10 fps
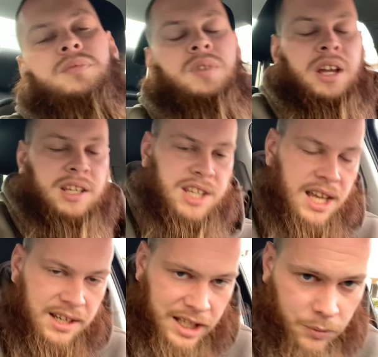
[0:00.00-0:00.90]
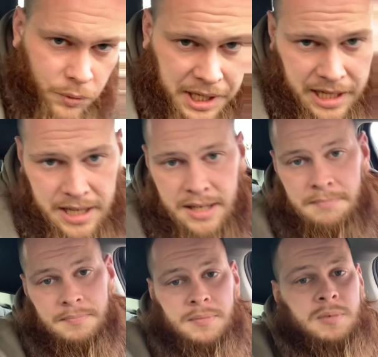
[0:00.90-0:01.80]
like gaining weight.
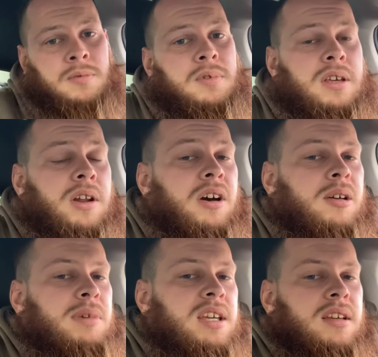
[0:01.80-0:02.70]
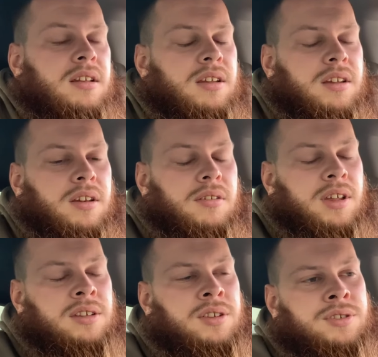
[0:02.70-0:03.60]
You know what I mean? And
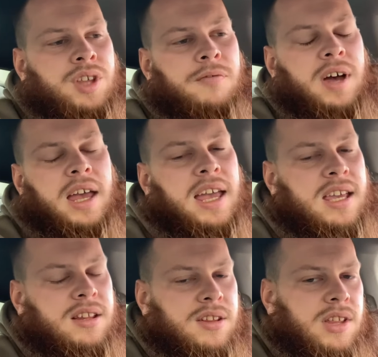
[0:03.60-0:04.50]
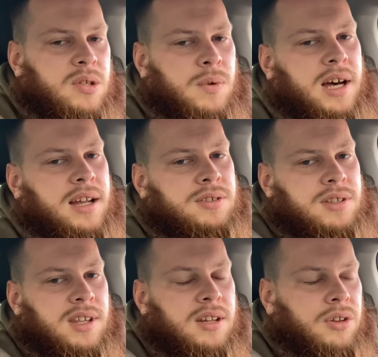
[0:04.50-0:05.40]
that's the stuff I hated, and that's why I
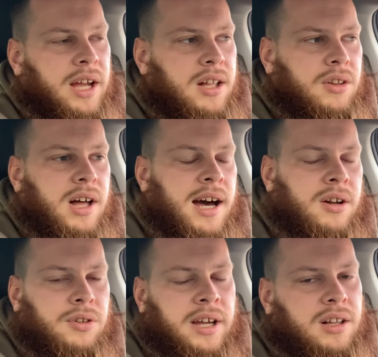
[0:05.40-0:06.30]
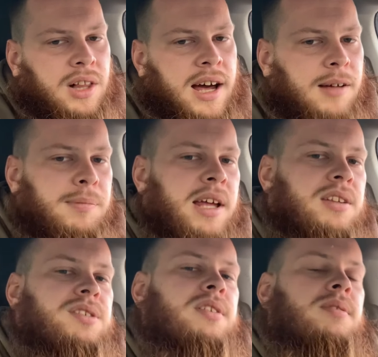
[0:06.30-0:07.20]
didn't like a. I don't like a lot of
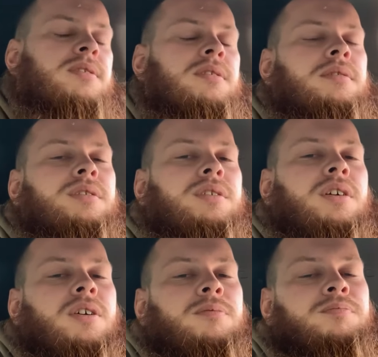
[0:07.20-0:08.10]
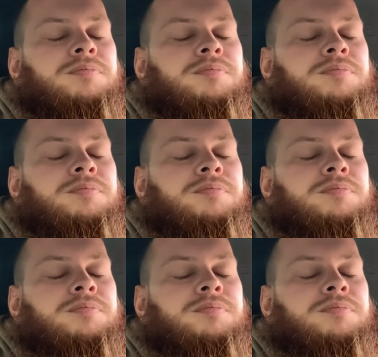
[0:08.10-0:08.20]
medicines. You know.